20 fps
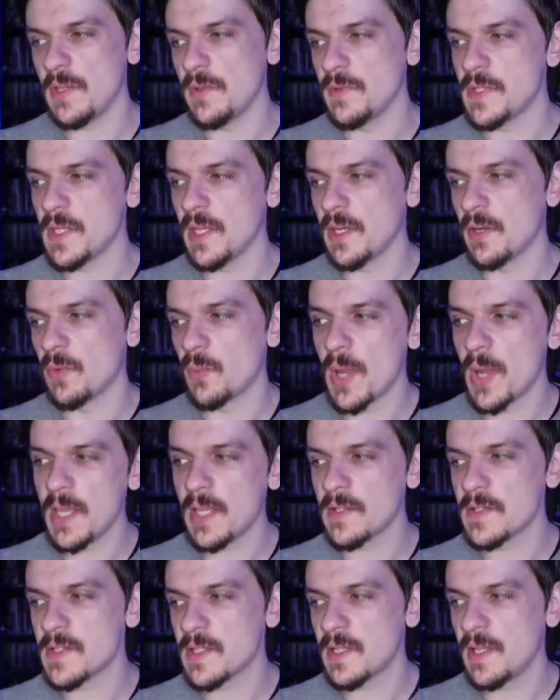using an
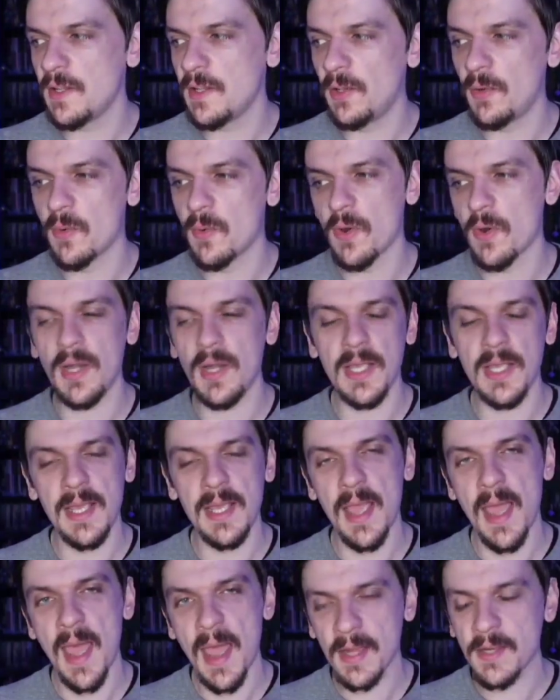awakened skill or an
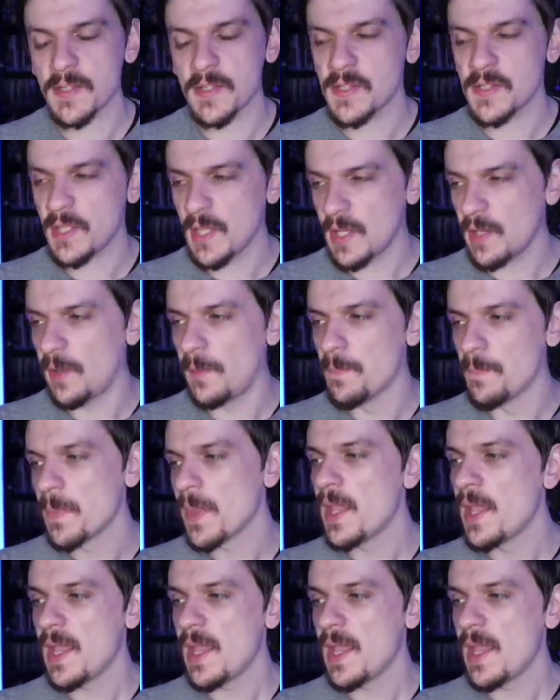EX skill,